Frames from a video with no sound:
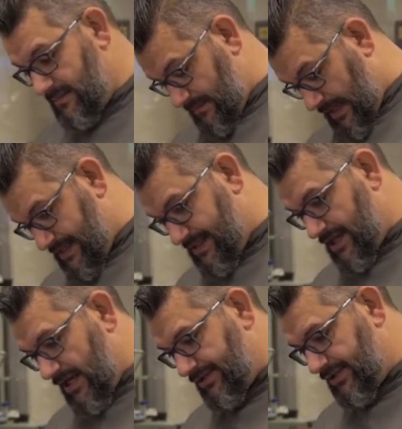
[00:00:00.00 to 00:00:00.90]
my
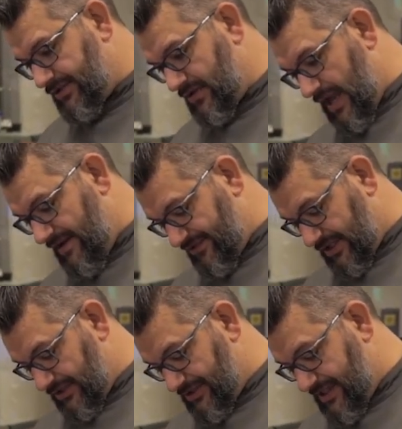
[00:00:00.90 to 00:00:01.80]
starter to have the
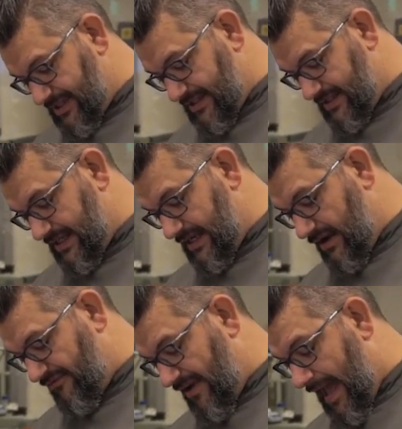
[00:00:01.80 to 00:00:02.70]
consistency
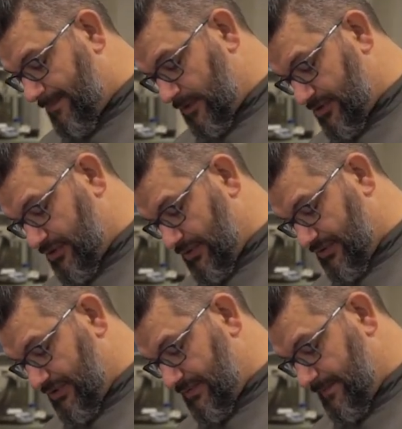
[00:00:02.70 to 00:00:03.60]
of
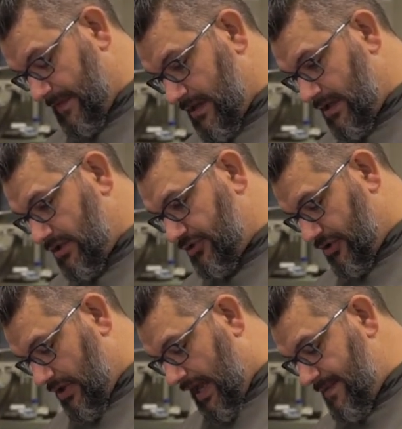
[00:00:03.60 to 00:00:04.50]
applesauce.
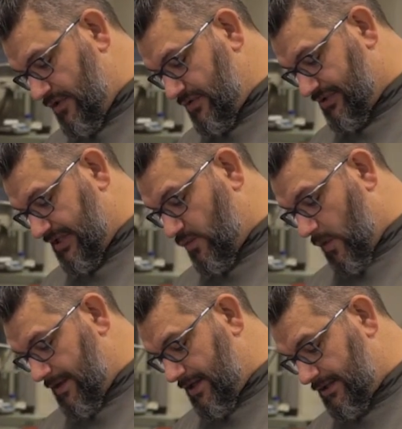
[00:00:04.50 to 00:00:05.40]
So I'm using
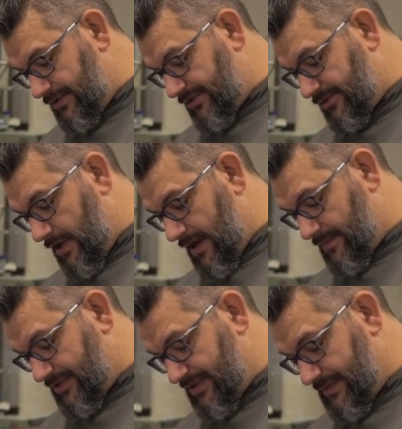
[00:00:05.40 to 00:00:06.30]
100
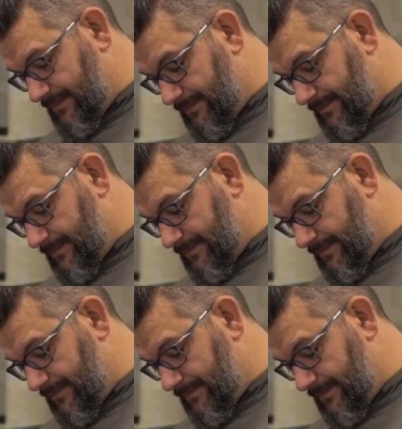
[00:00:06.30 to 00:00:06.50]
grams